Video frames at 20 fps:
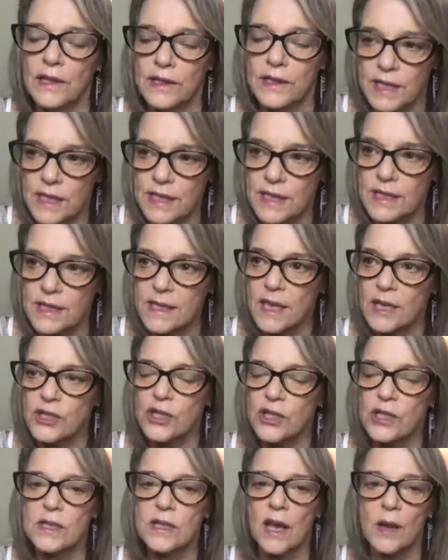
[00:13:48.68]
as these
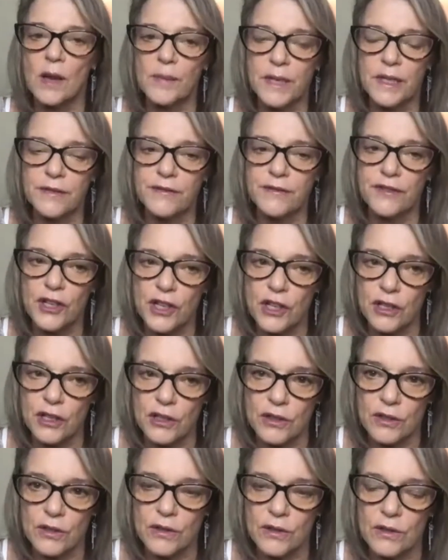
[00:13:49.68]
intentions come in for
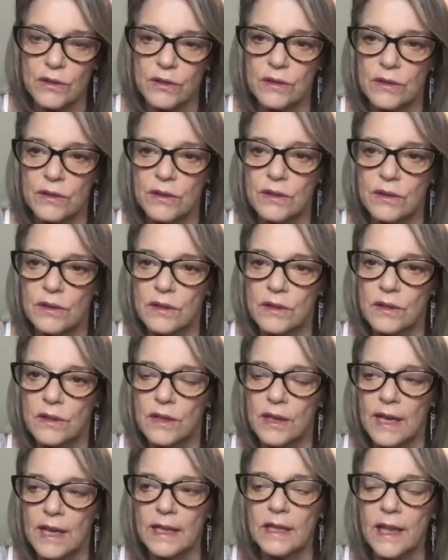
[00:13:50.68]
you.
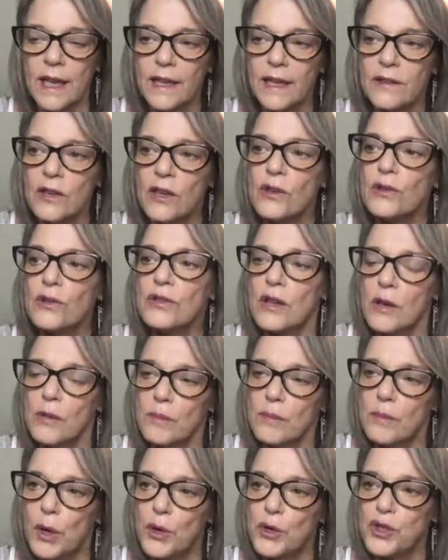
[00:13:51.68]
And let those
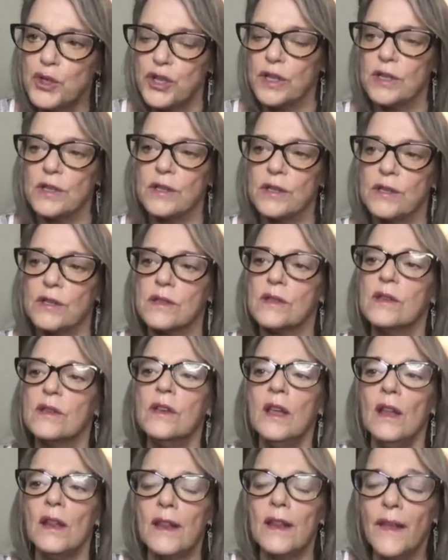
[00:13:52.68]
emotions,
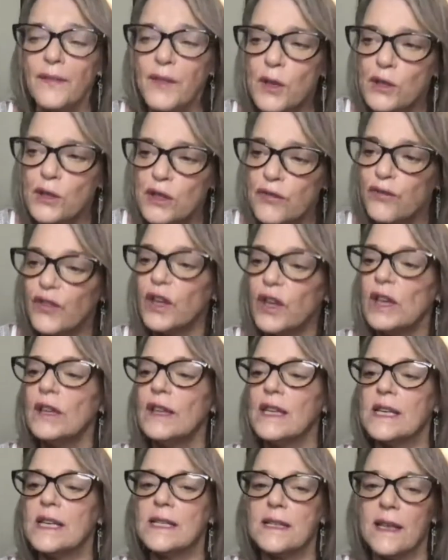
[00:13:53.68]
let those
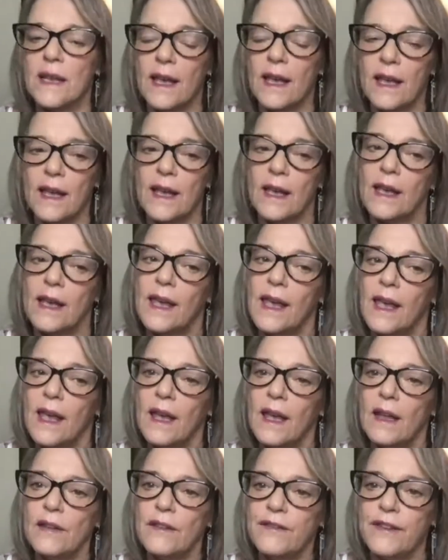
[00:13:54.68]
feelings
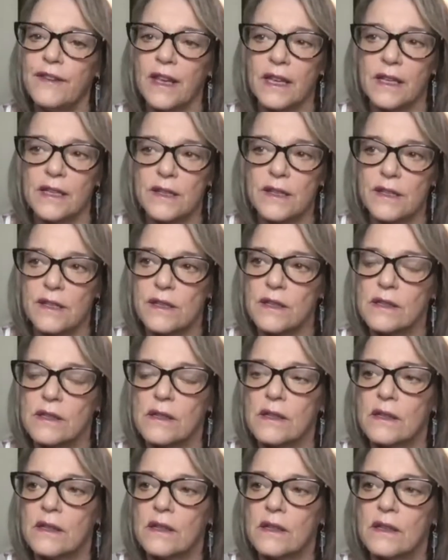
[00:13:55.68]
elevate
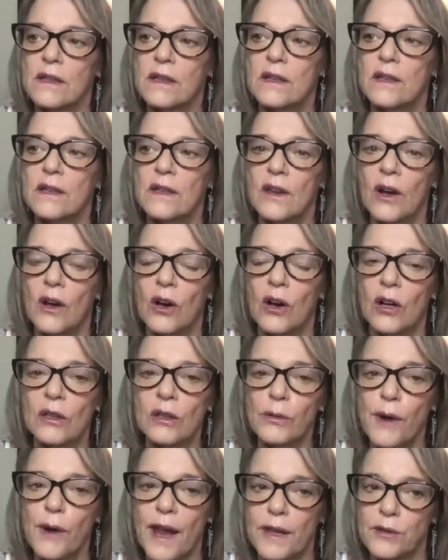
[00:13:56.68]

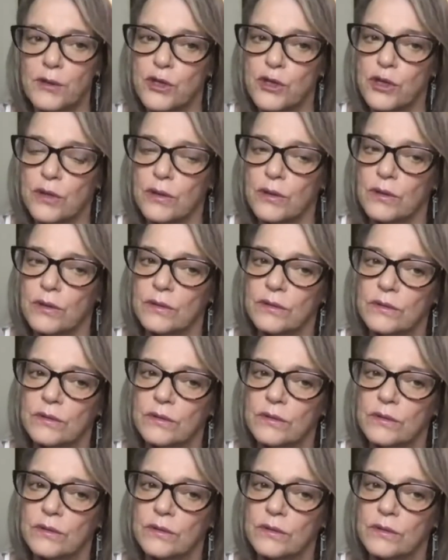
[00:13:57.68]
all around you.